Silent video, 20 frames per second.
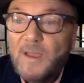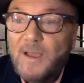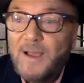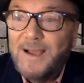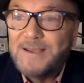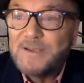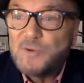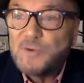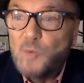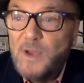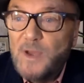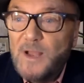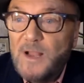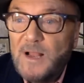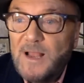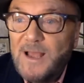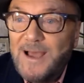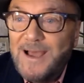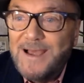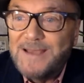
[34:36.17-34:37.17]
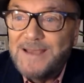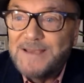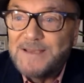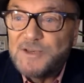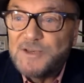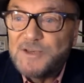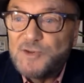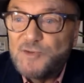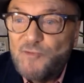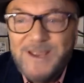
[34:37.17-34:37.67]
as well
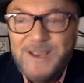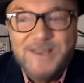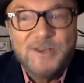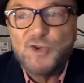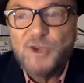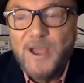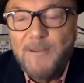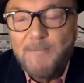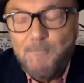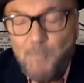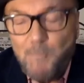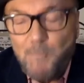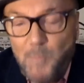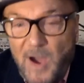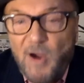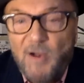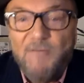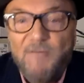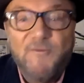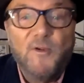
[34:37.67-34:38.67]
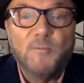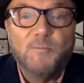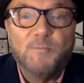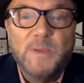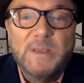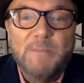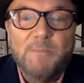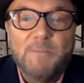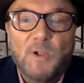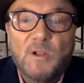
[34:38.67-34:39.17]
as rich and powerful
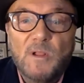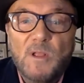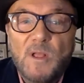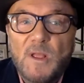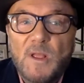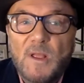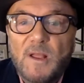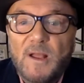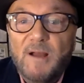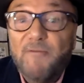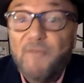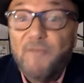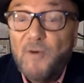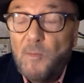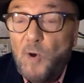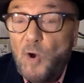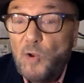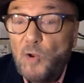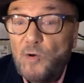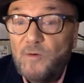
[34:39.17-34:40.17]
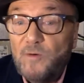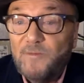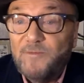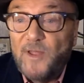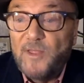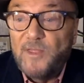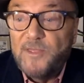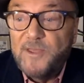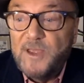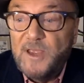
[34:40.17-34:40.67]
people from all
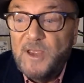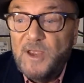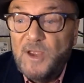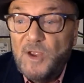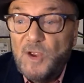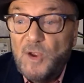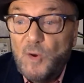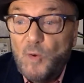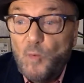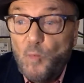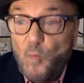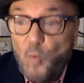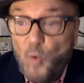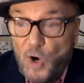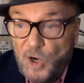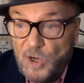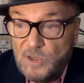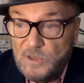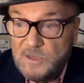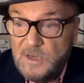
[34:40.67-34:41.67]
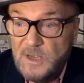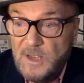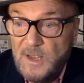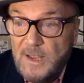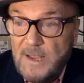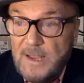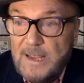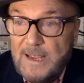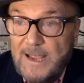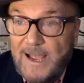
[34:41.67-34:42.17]
over the world.
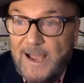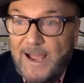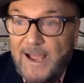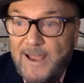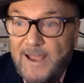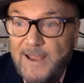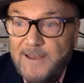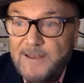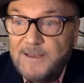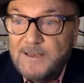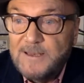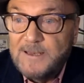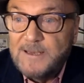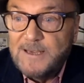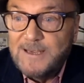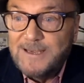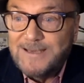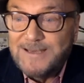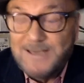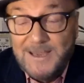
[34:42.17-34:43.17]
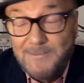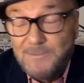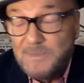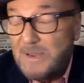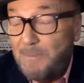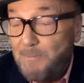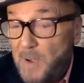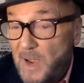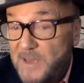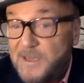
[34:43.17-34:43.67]
And it seems
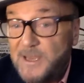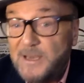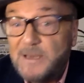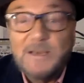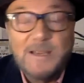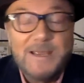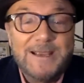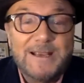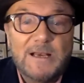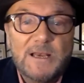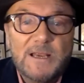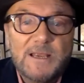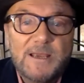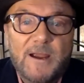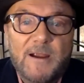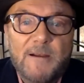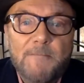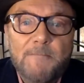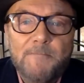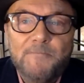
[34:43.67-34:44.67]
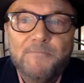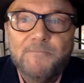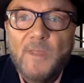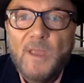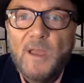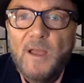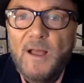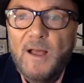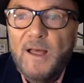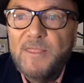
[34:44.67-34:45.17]
abundantly clear
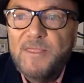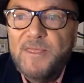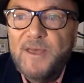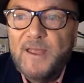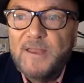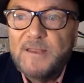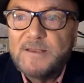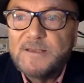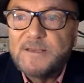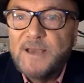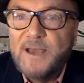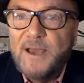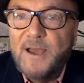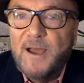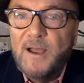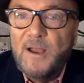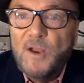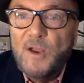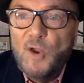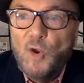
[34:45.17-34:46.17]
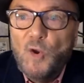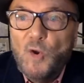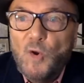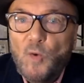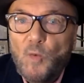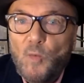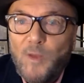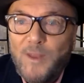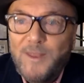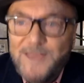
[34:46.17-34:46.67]
that
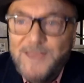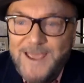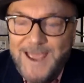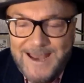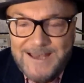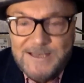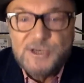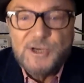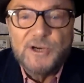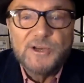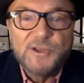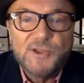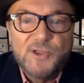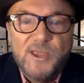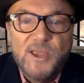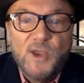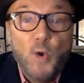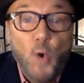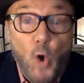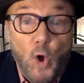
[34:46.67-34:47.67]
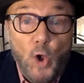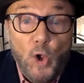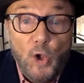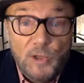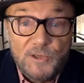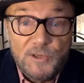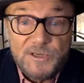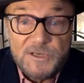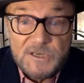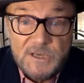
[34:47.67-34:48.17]
when they entered the
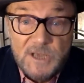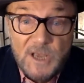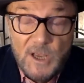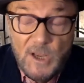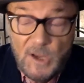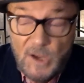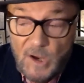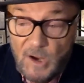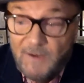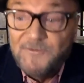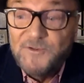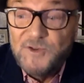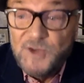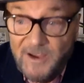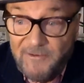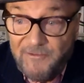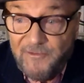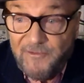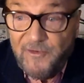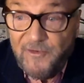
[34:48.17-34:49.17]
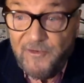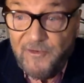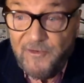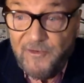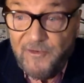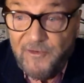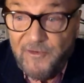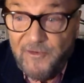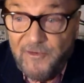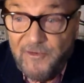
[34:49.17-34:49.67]
halls of Jeffrey
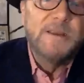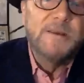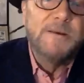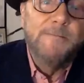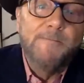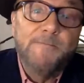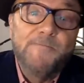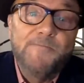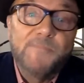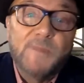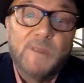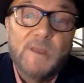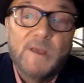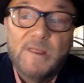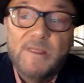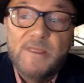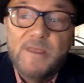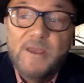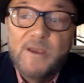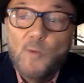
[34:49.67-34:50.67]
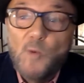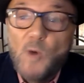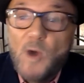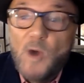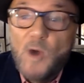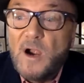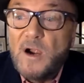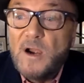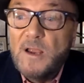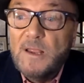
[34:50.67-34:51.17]
Epstein, they
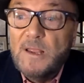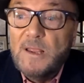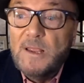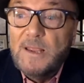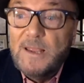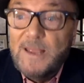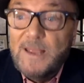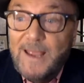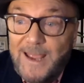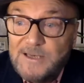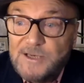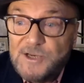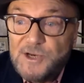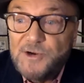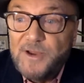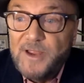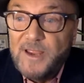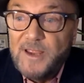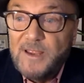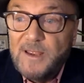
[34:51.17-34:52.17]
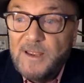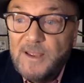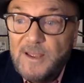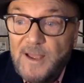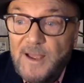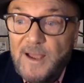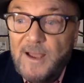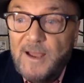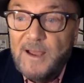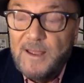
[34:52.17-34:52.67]
were entering
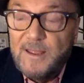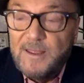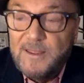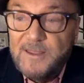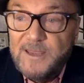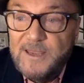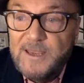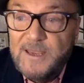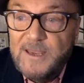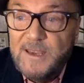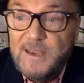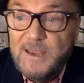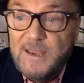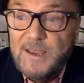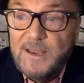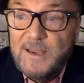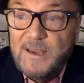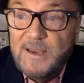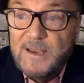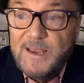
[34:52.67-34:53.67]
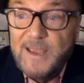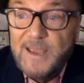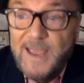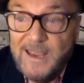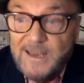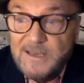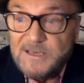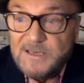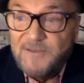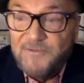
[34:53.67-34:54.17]
the
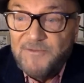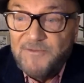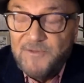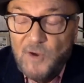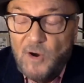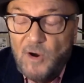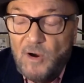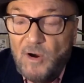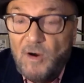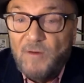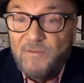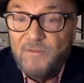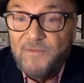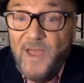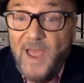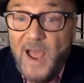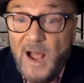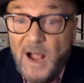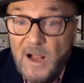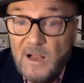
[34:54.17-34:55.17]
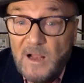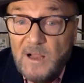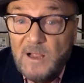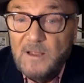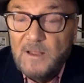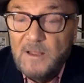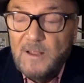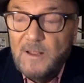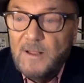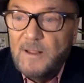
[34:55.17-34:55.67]
gates, if not of hell,
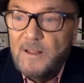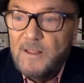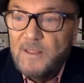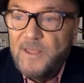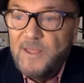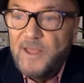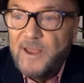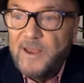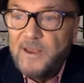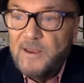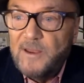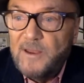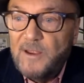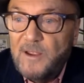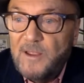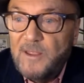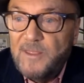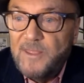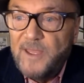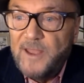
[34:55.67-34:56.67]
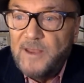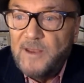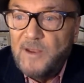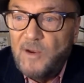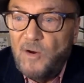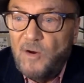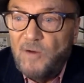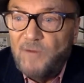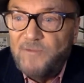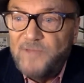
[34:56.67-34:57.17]
then
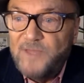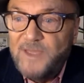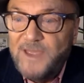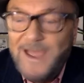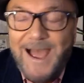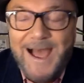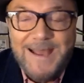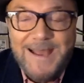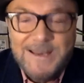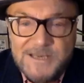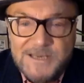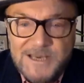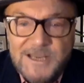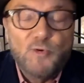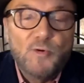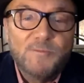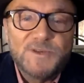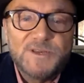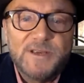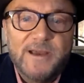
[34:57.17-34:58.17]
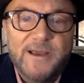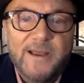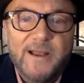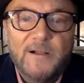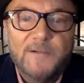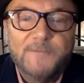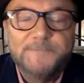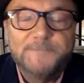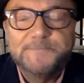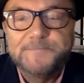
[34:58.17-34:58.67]
of the anterooms to
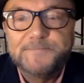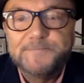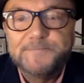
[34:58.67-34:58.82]
hell.